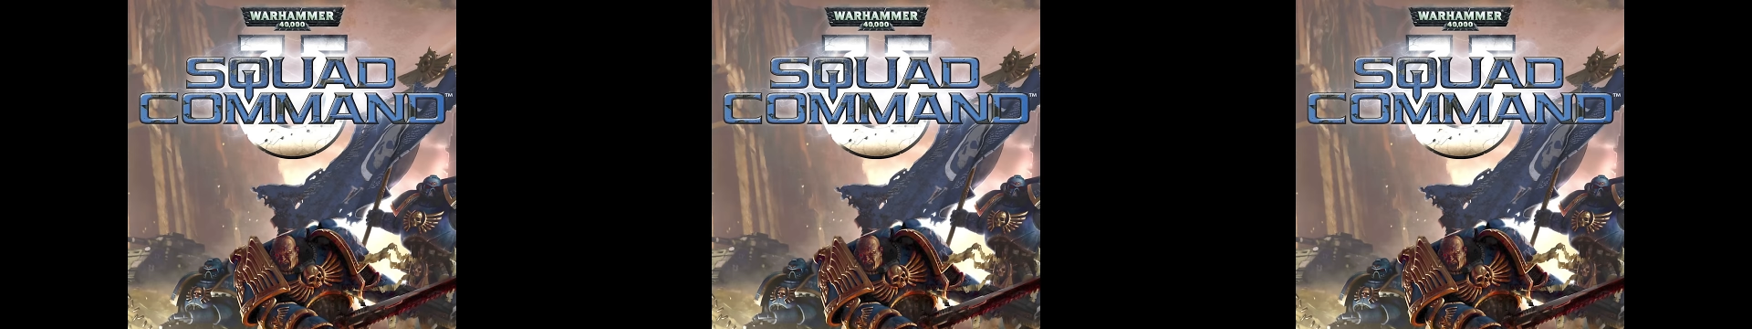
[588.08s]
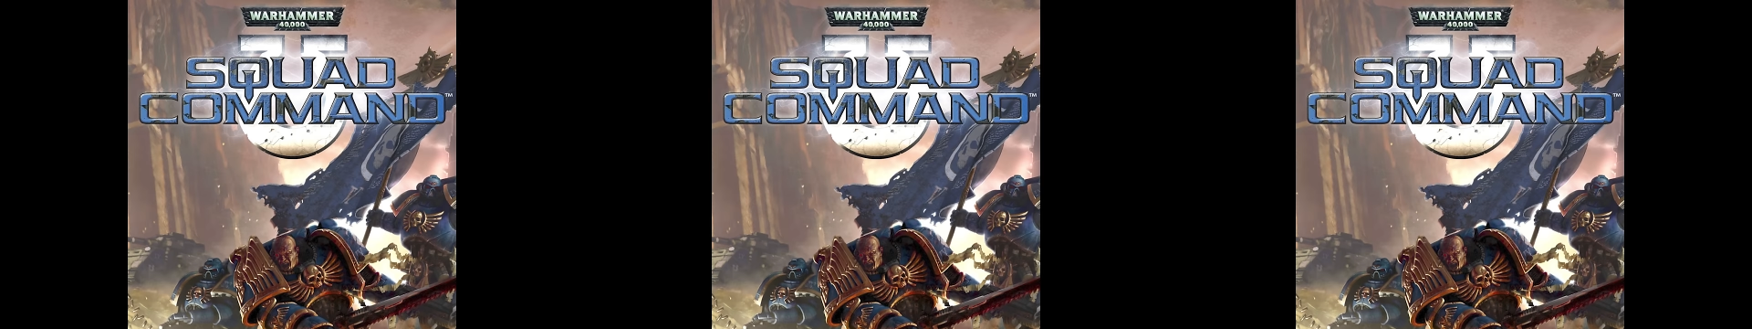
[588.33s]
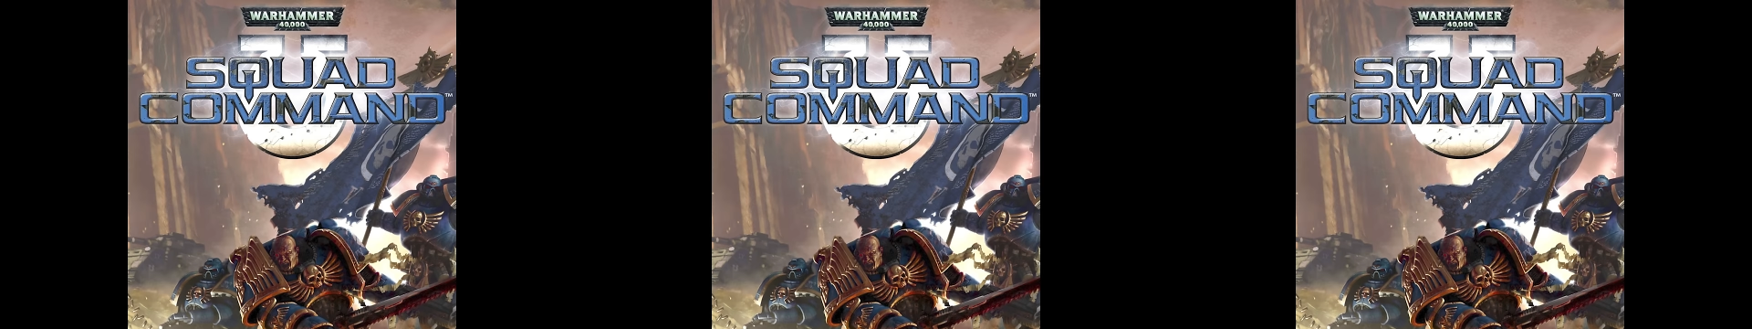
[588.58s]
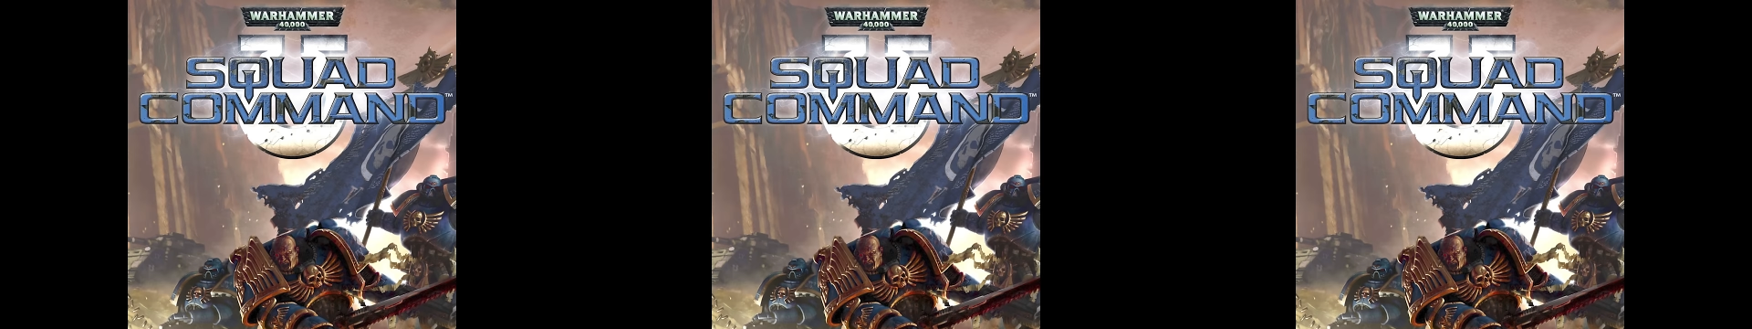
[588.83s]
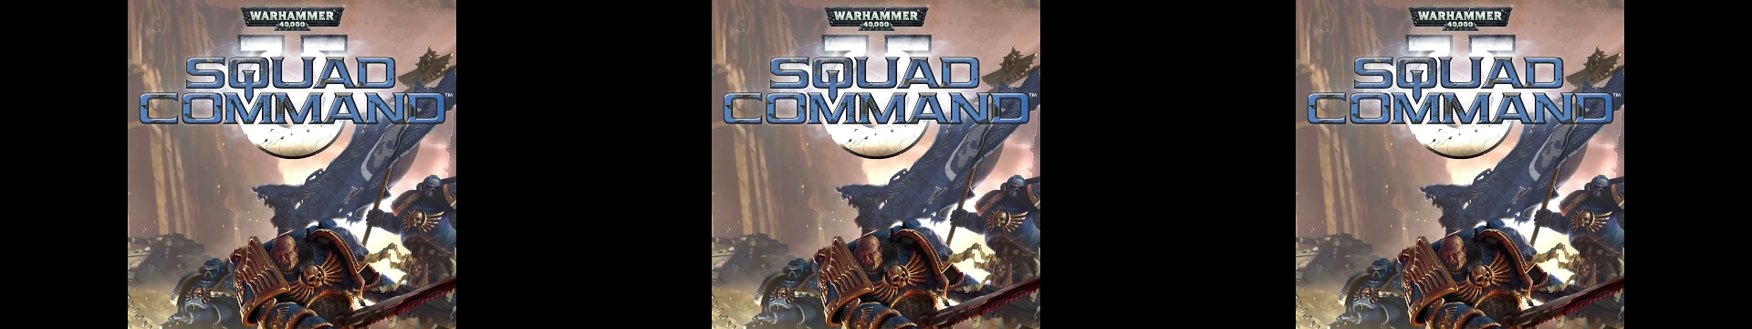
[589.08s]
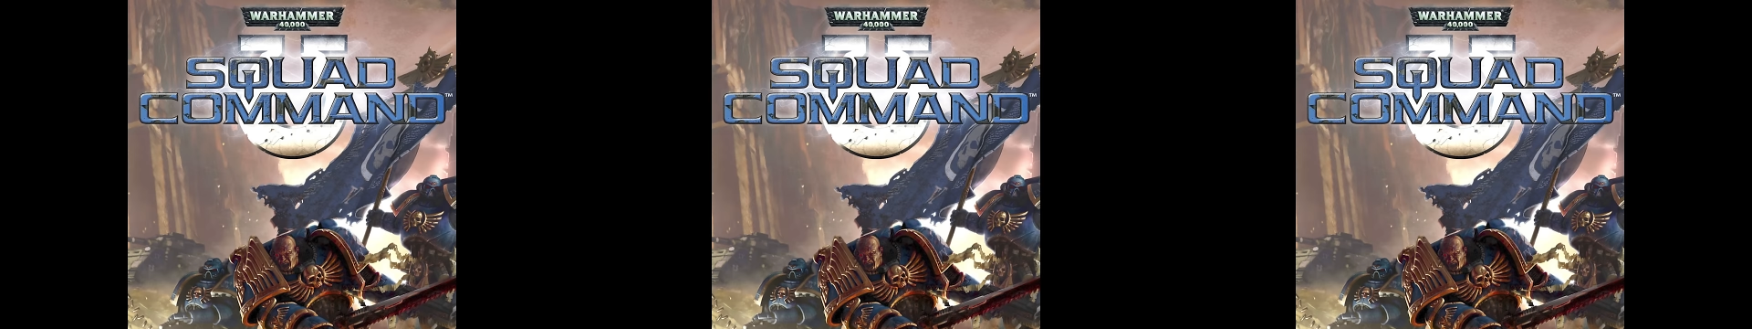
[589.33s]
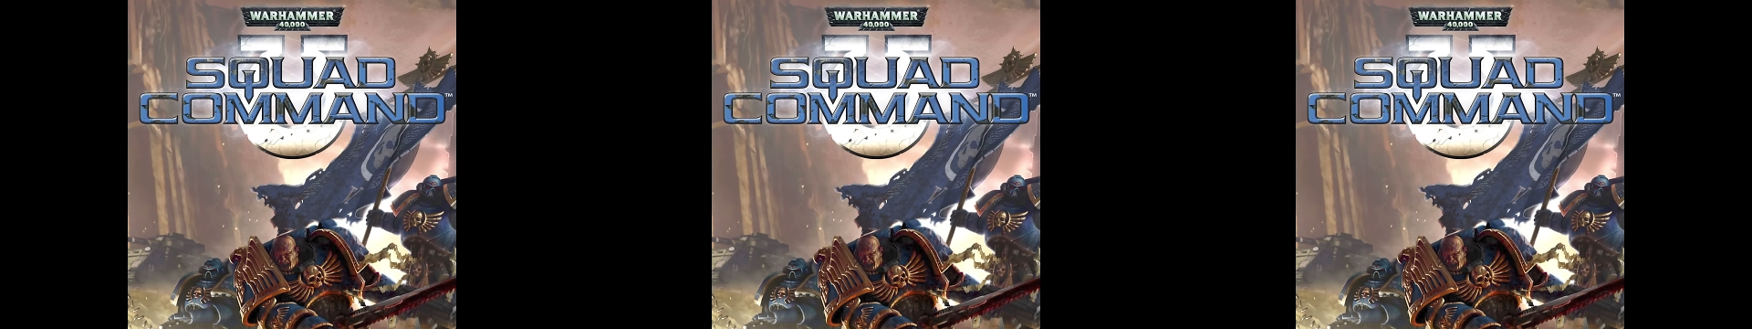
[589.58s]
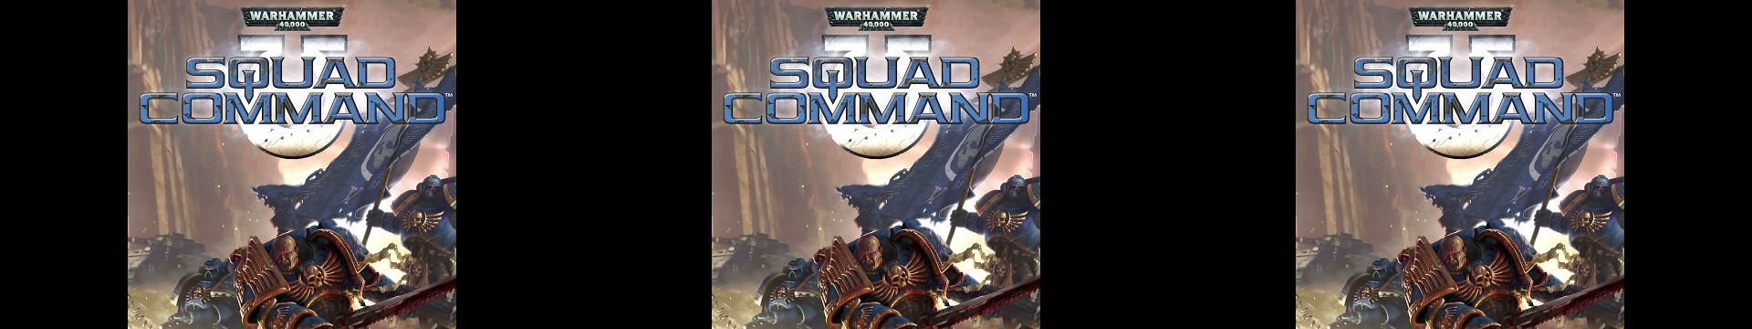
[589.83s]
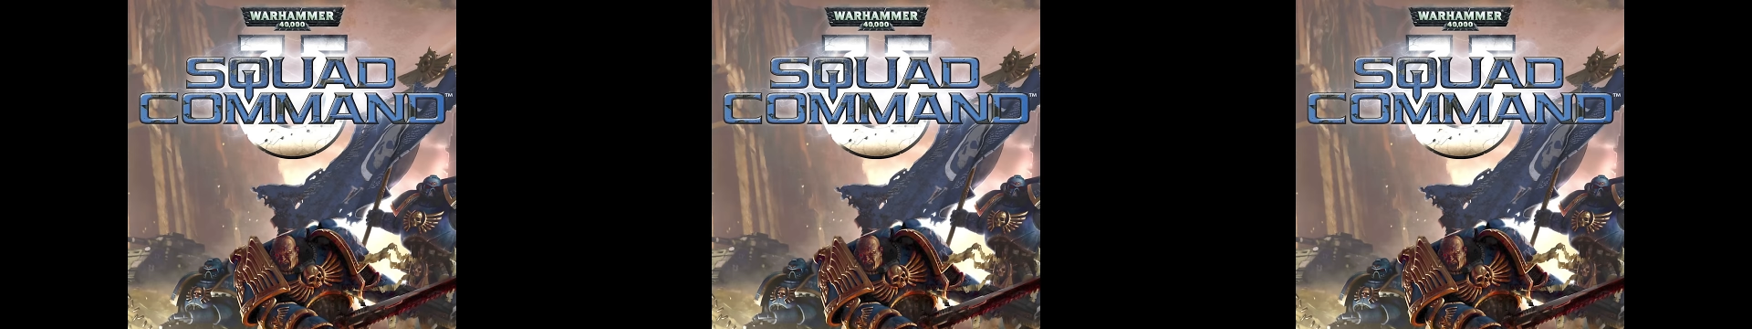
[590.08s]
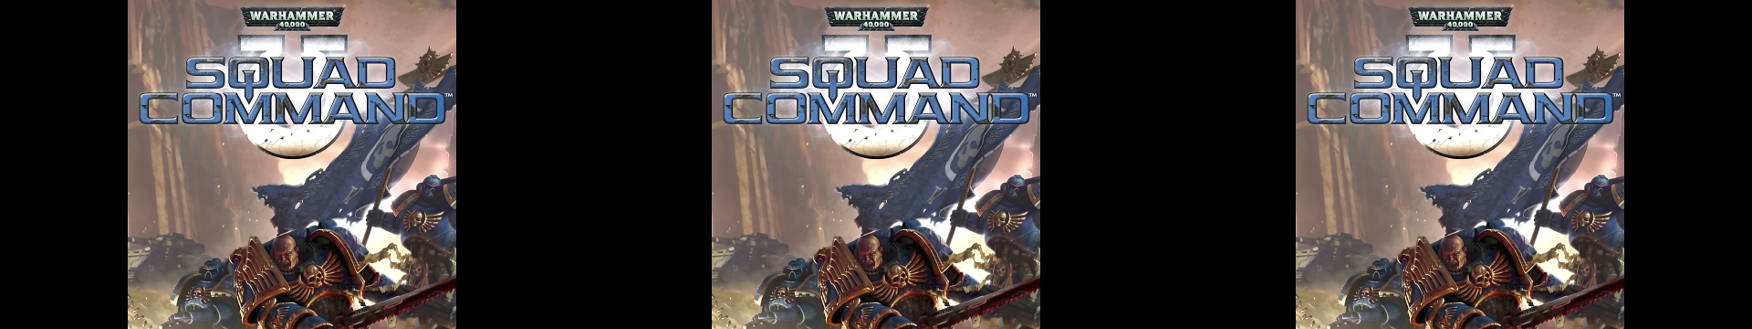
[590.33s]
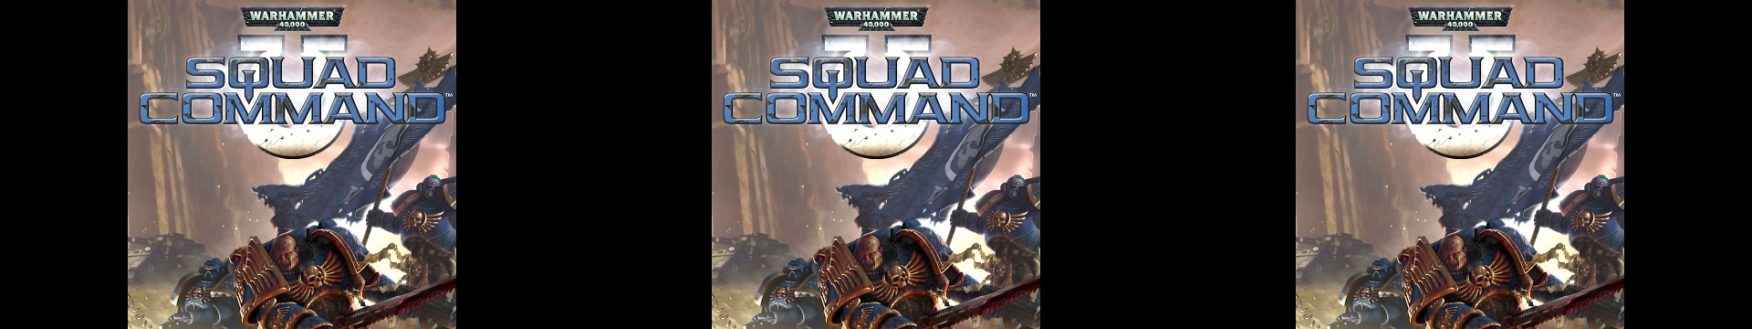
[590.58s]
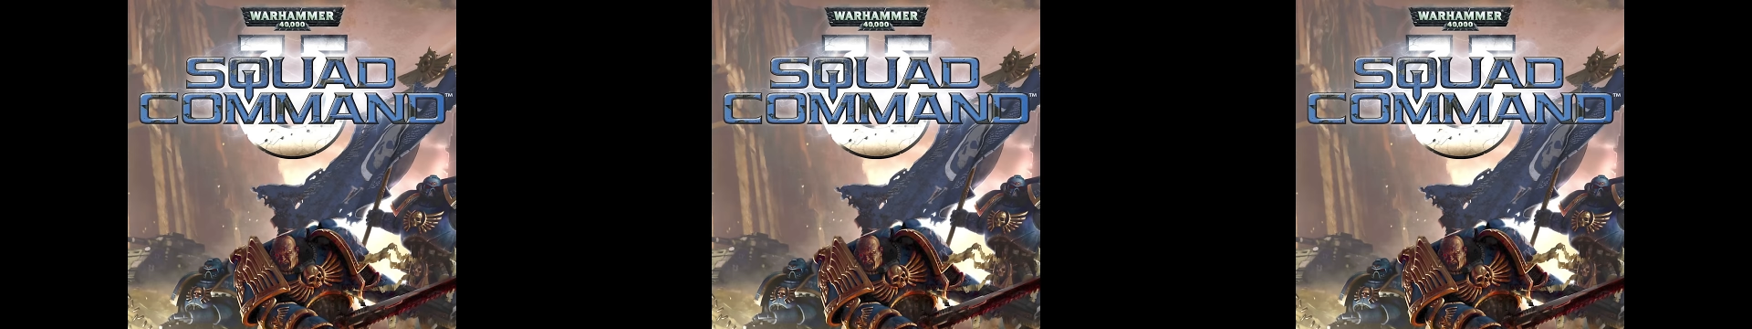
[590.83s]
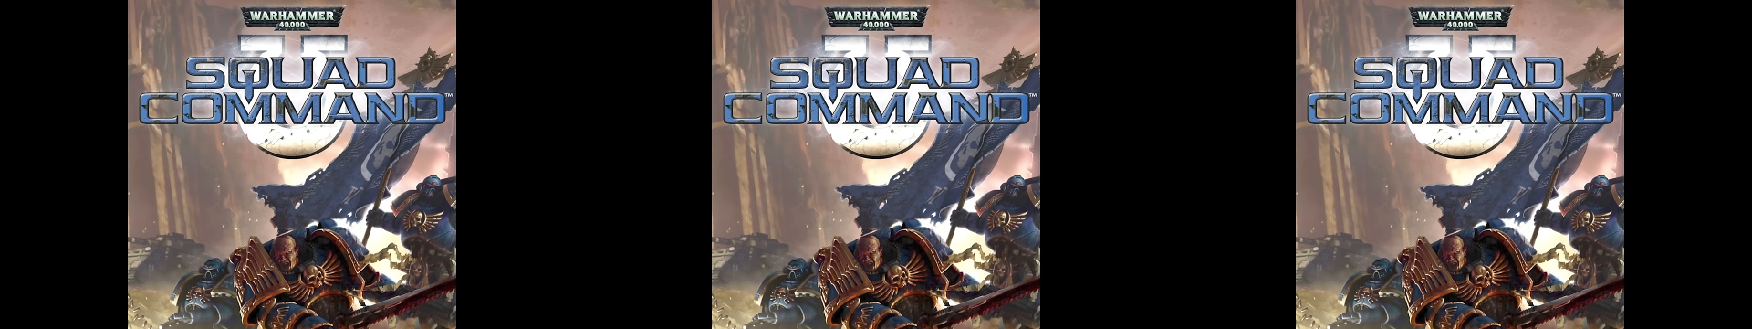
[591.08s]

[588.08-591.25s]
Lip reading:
[unreadable: no face in view]